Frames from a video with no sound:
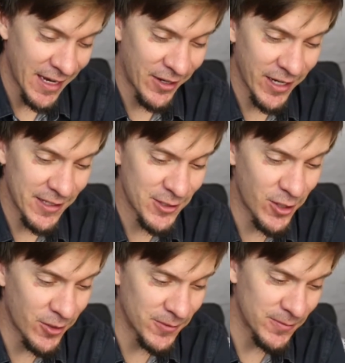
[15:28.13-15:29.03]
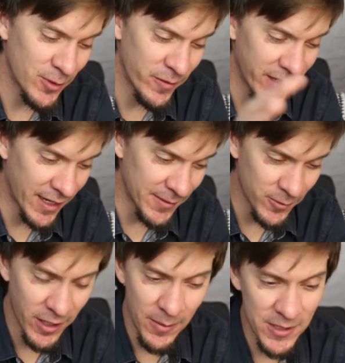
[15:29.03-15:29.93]
Okay, so moving on.
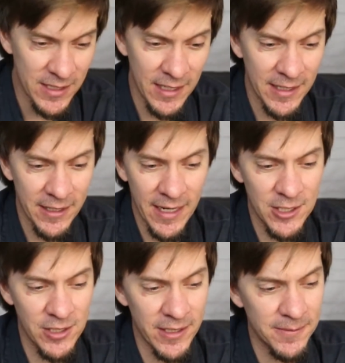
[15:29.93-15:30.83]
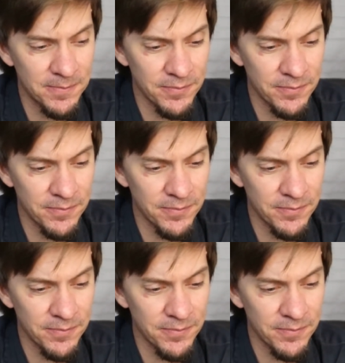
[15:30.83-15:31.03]
We're almost done here, actually.